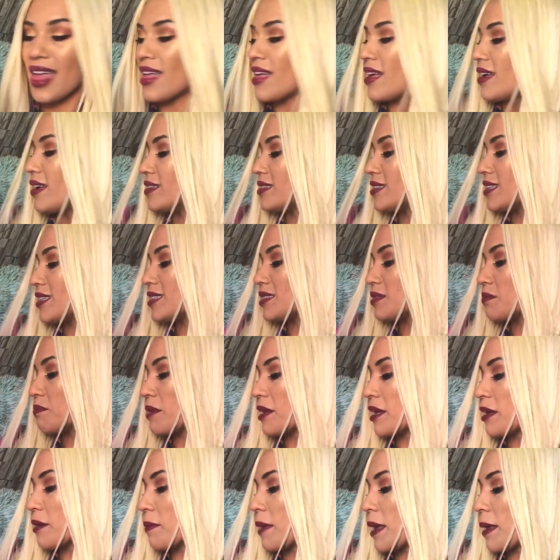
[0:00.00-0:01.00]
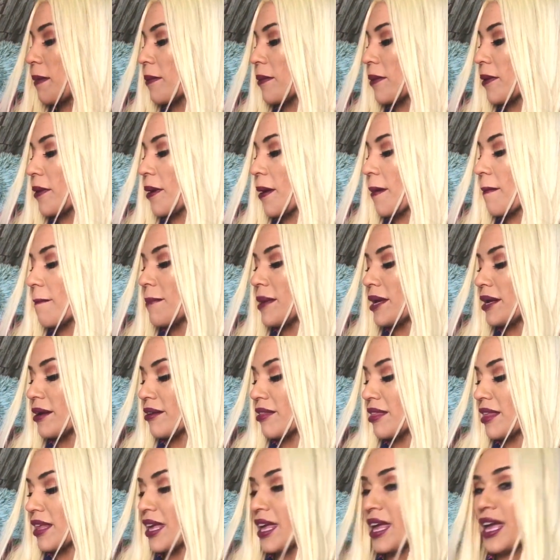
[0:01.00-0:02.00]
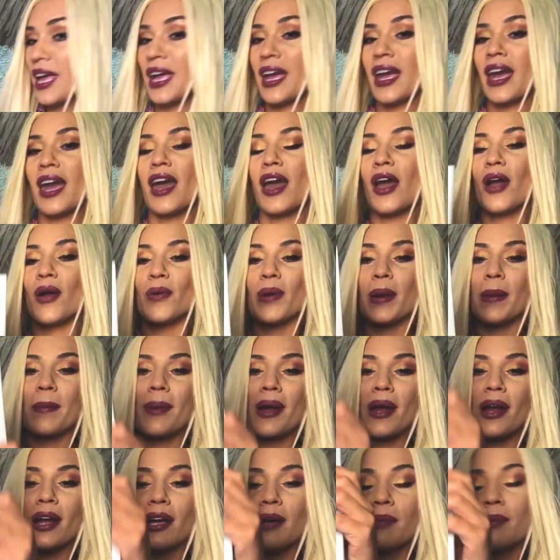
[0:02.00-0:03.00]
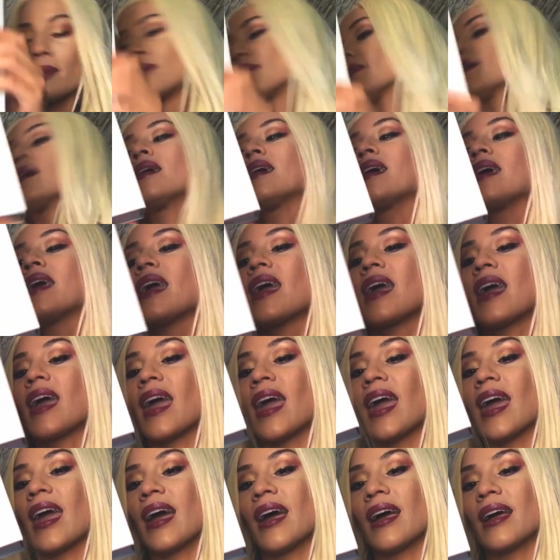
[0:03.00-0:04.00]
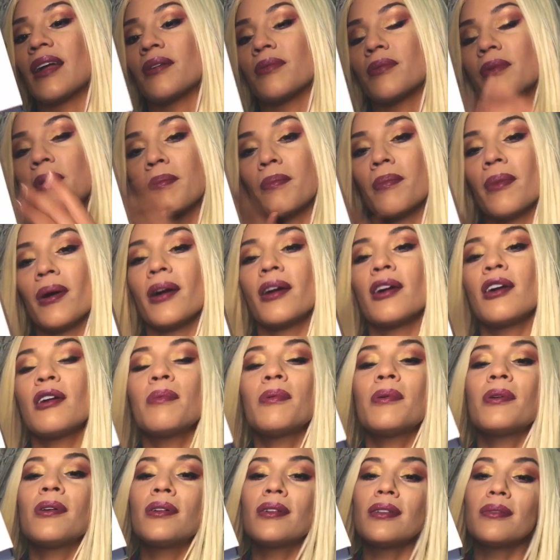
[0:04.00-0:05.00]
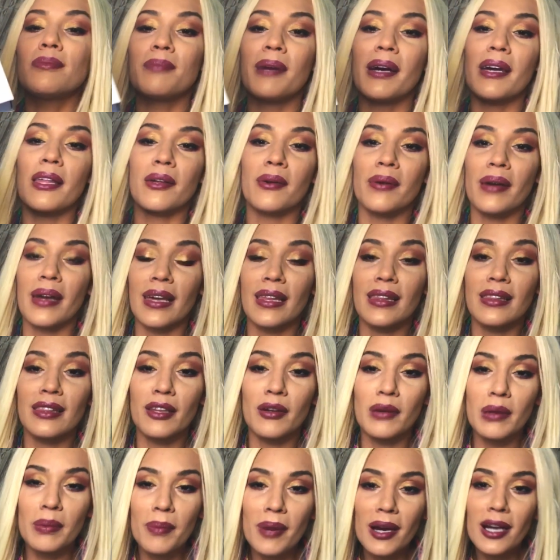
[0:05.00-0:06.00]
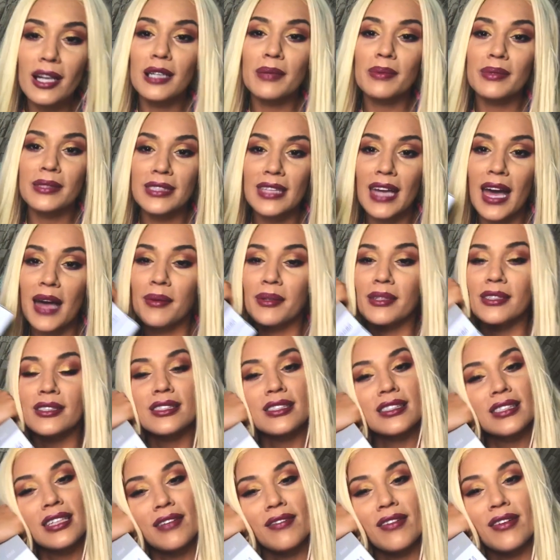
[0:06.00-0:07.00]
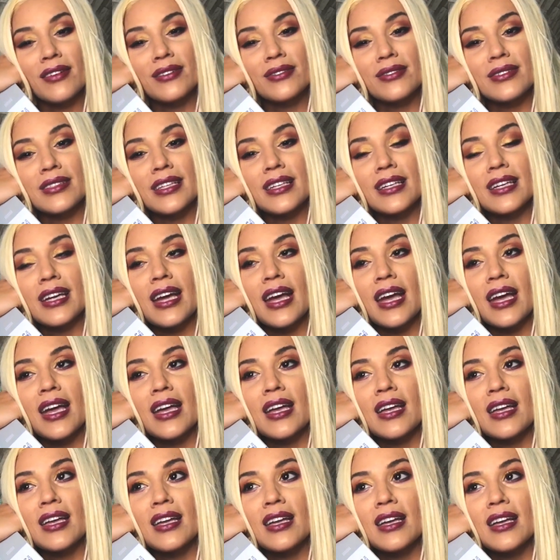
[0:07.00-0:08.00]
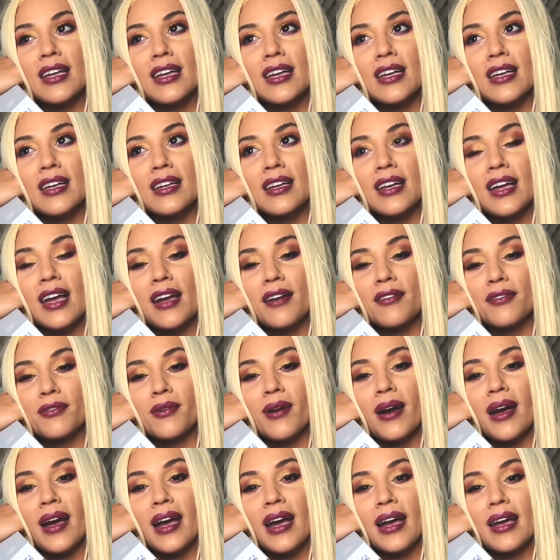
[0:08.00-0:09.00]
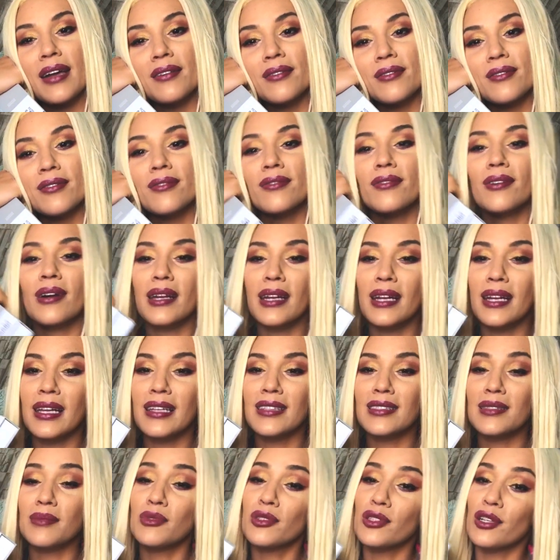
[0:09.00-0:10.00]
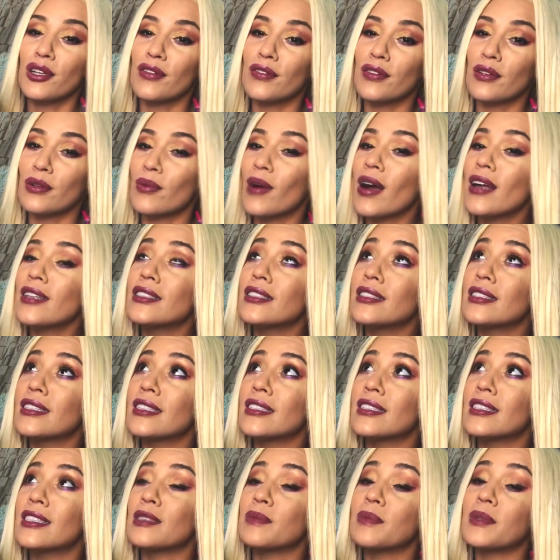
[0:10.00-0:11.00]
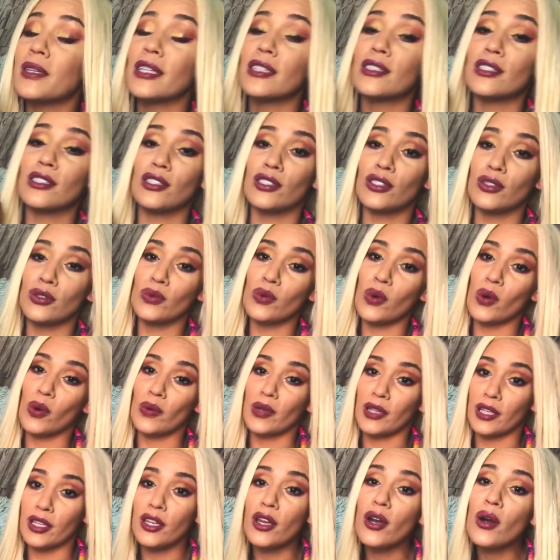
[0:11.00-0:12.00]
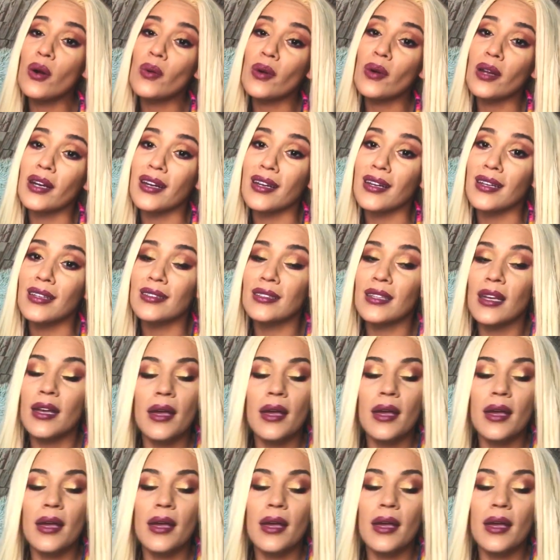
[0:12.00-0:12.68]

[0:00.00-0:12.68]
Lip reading: It says better paper, better thinking, reMarkable. And reMarkable, by the way, the reMarkable tablet, just give everyone like a FYI what it is. I'm sure if you're watching this, it's because you already know what it is.